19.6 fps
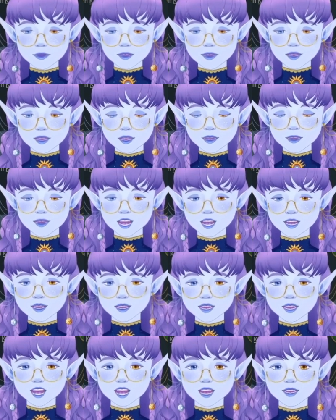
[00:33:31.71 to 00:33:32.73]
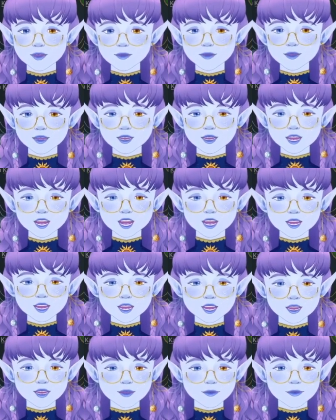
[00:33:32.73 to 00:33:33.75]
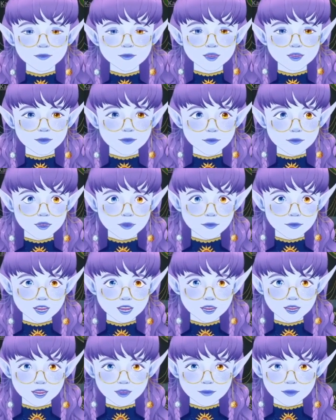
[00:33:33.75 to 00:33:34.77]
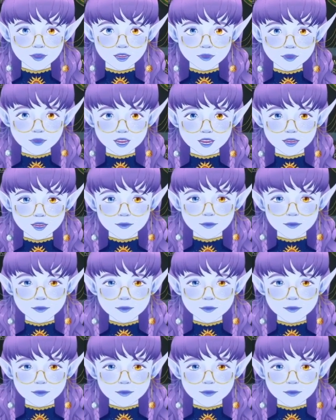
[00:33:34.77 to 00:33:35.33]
Okay, I think I kind of didn't roleplay that very well,